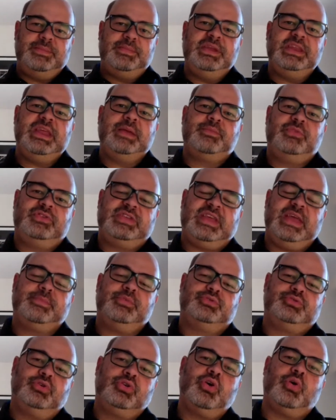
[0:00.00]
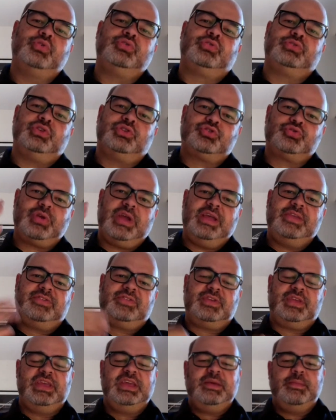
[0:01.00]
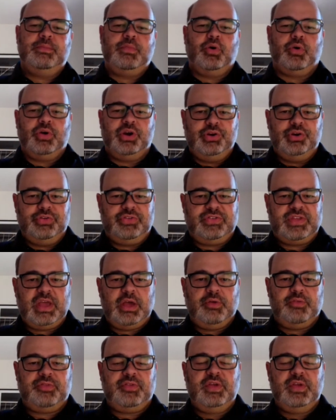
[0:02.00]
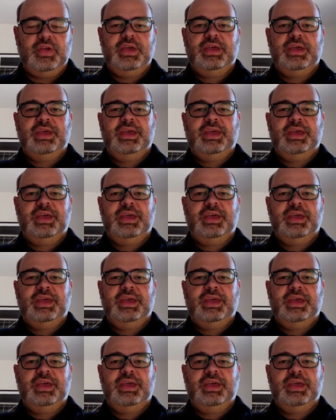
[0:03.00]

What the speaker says: The medium is able to go into the trance, him or herself.